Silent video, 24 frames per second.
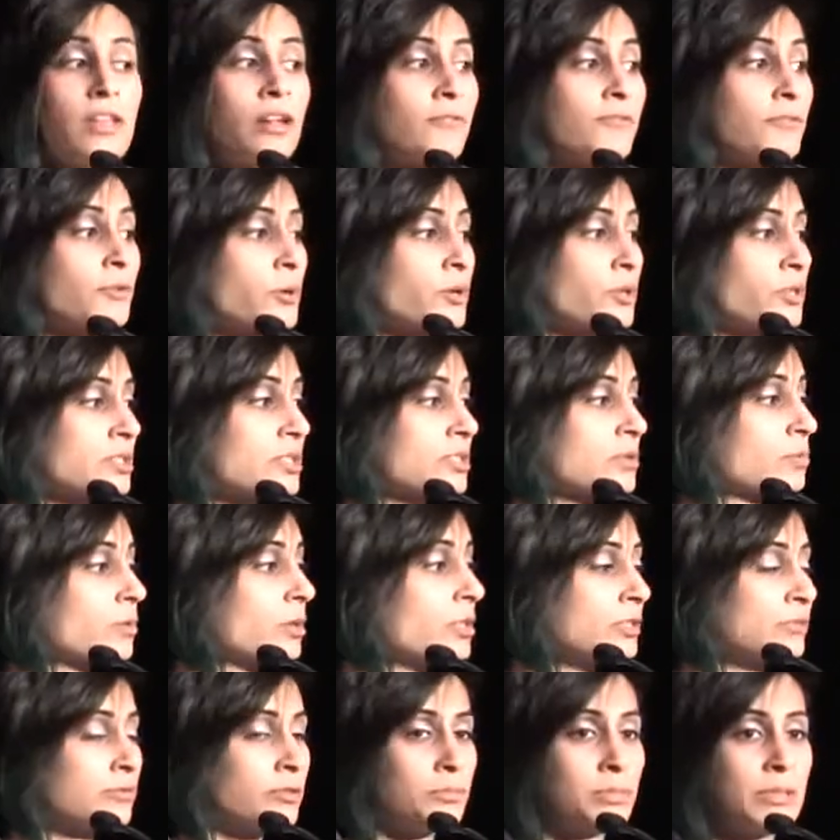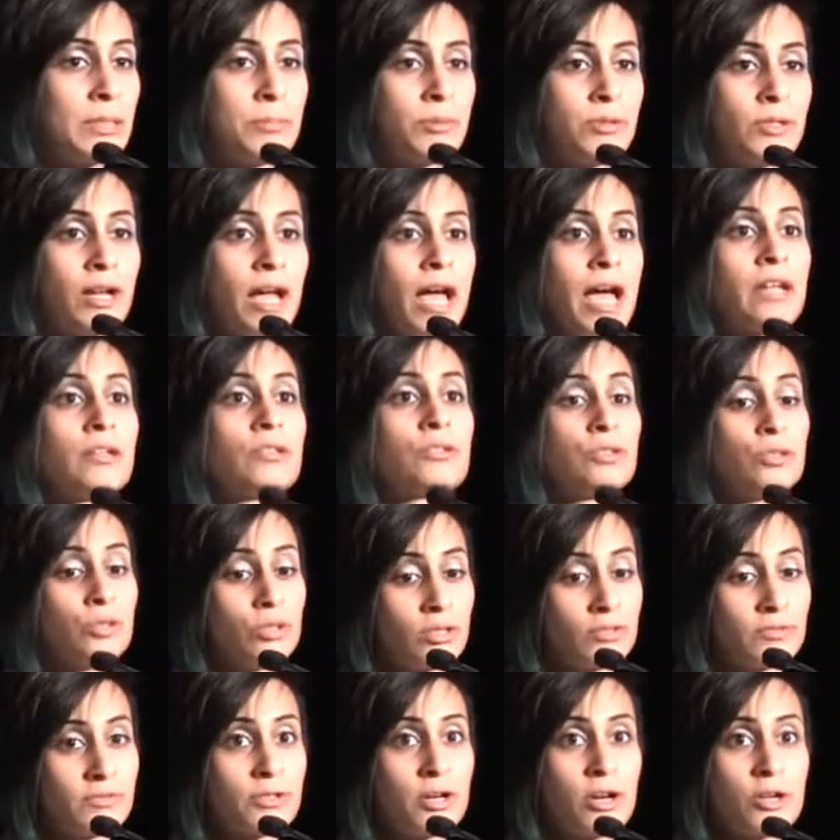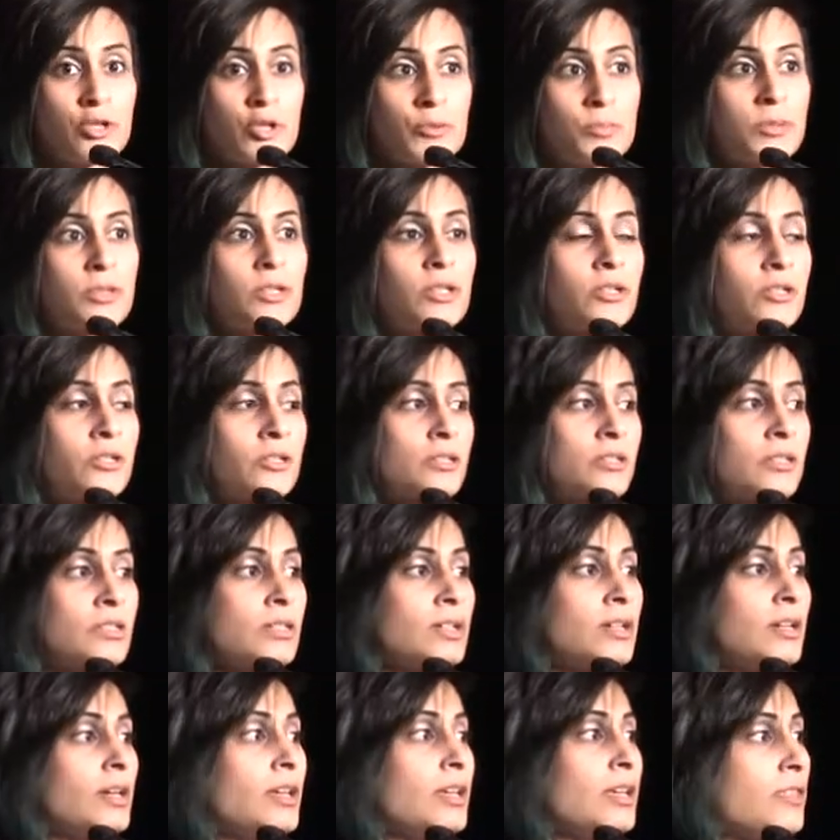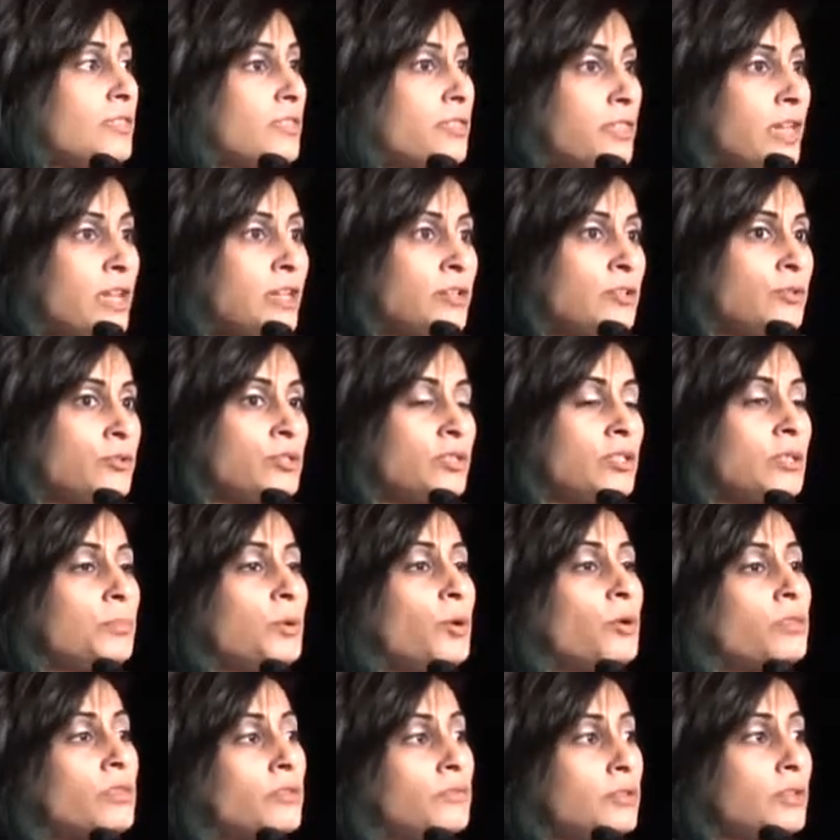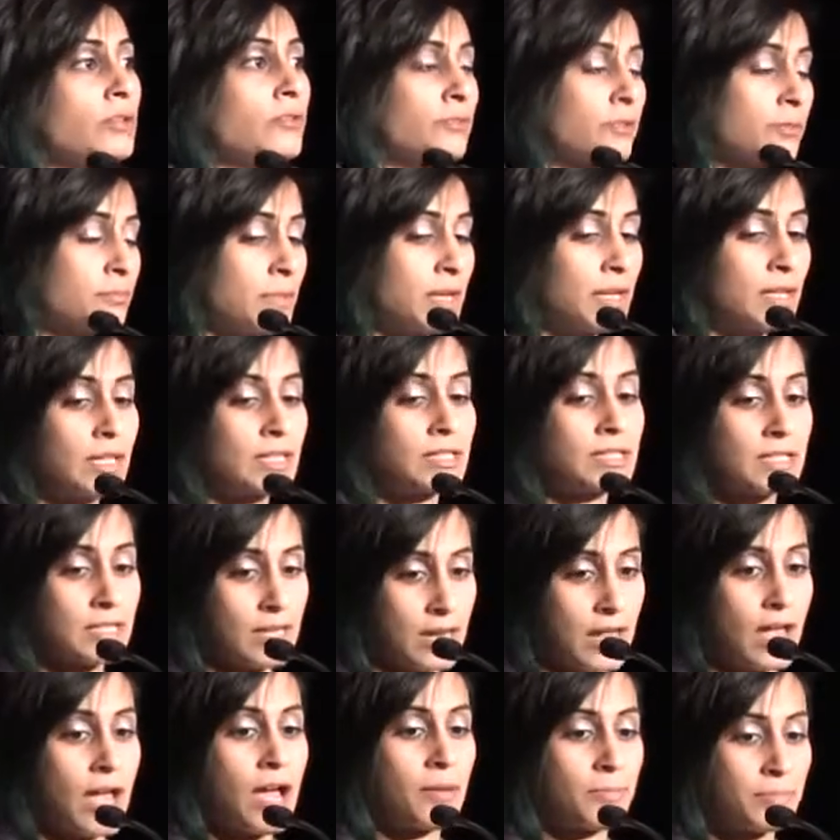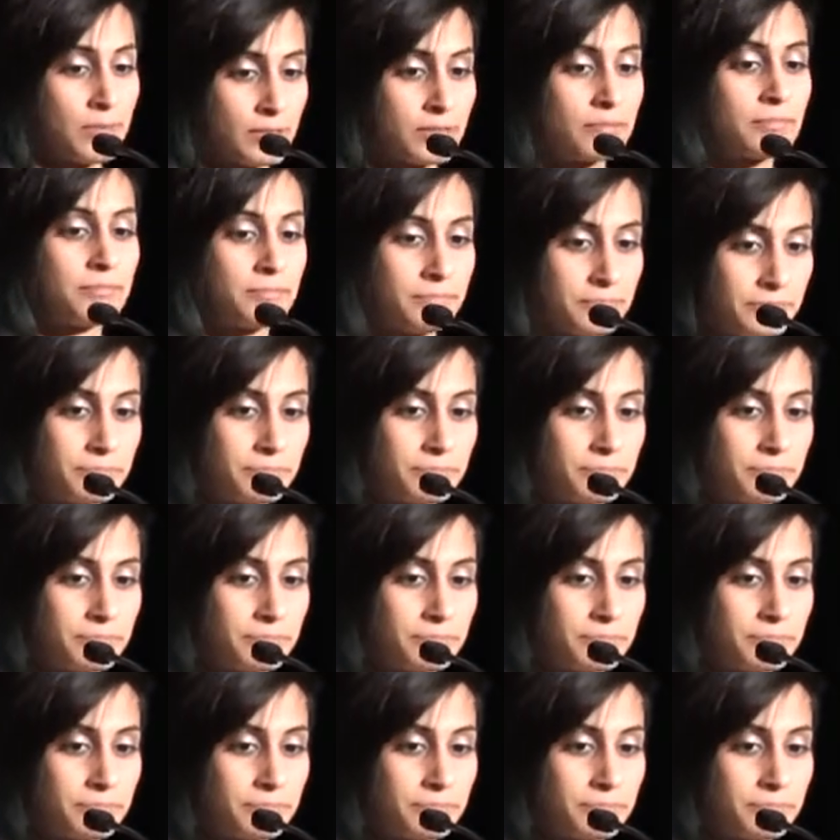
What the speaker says: then, of course, the wonderful people at Google for Entrepreneurs. Thank you to the both of you for making today happen.